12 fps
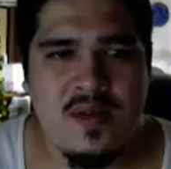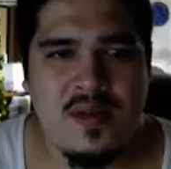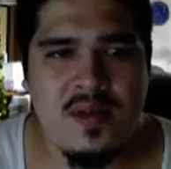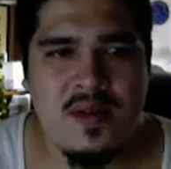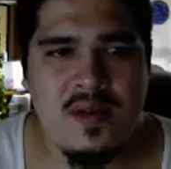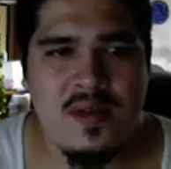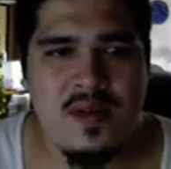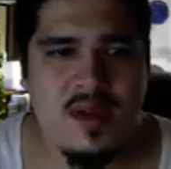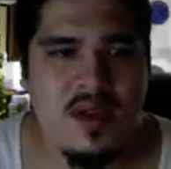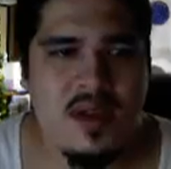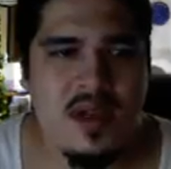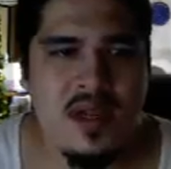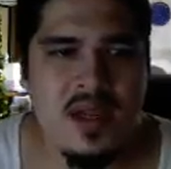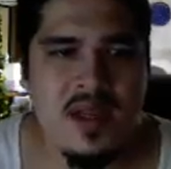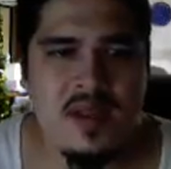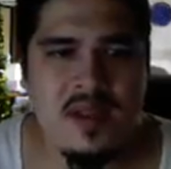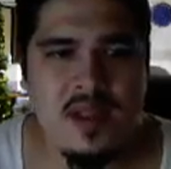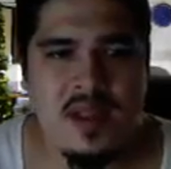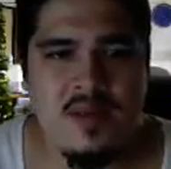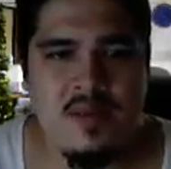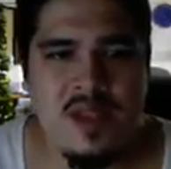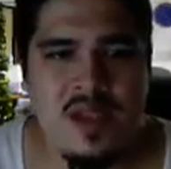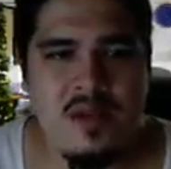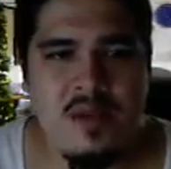and then you
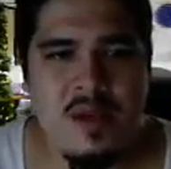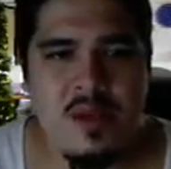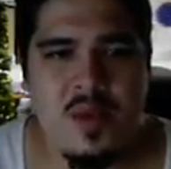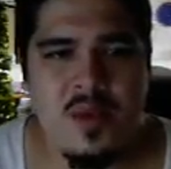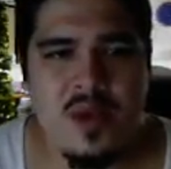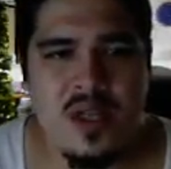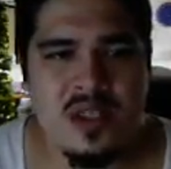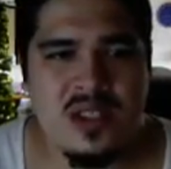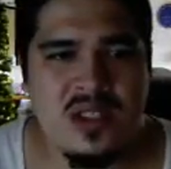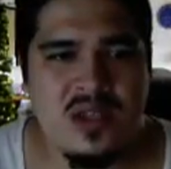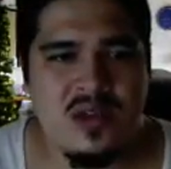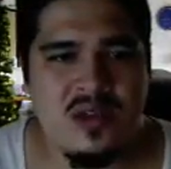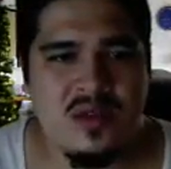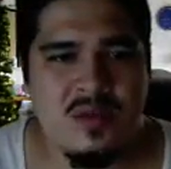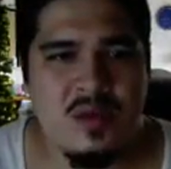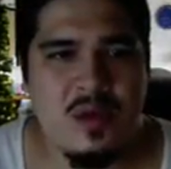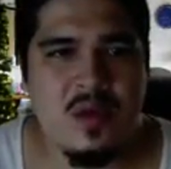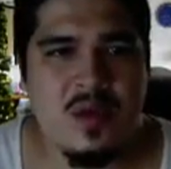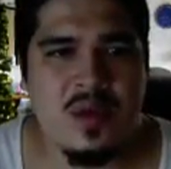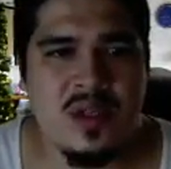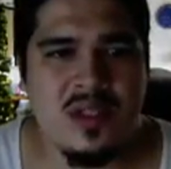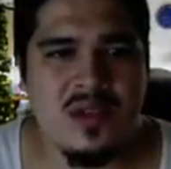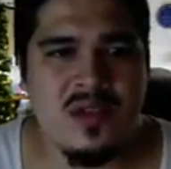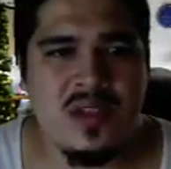know, maybe we want two. Maybe we want
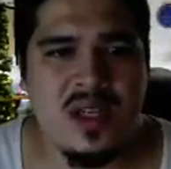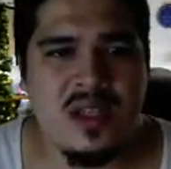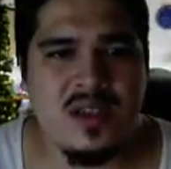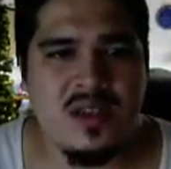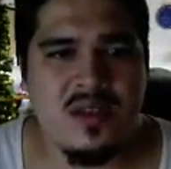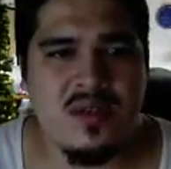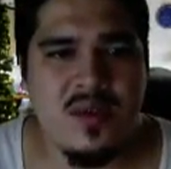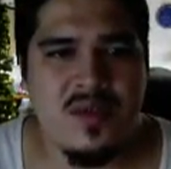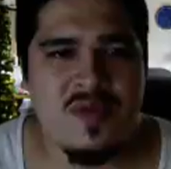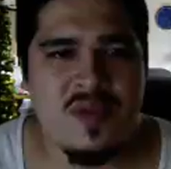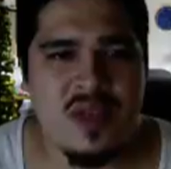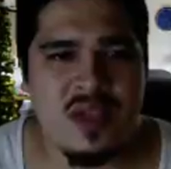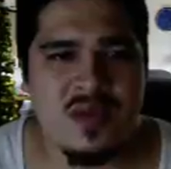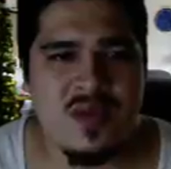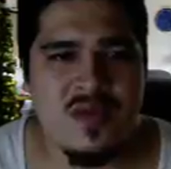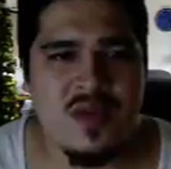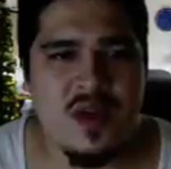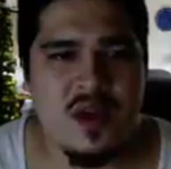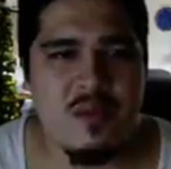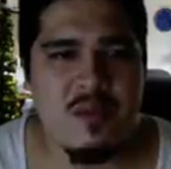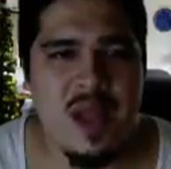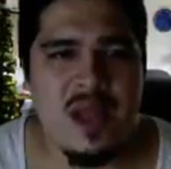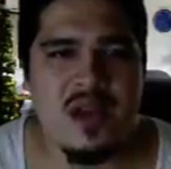two sets, one for us, one for our companion.